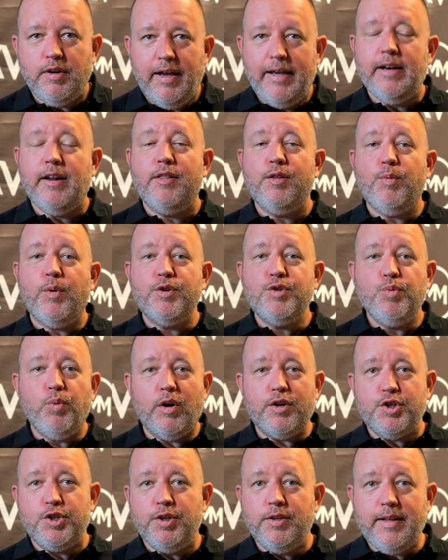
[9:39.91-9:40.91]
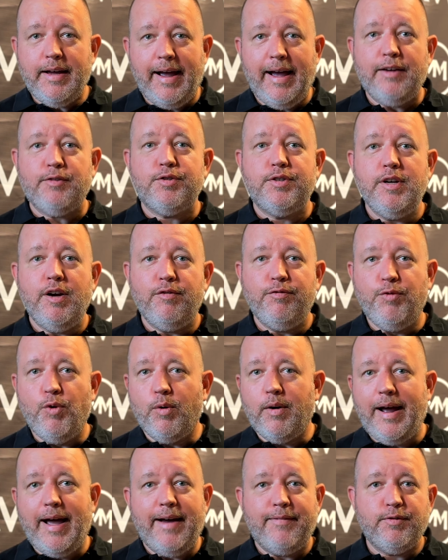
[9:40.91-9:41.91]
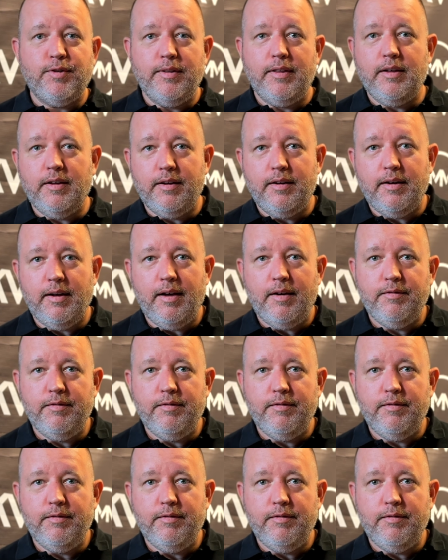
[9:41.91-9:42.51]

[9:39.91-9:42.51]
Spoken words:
In other words, what should the house sell for after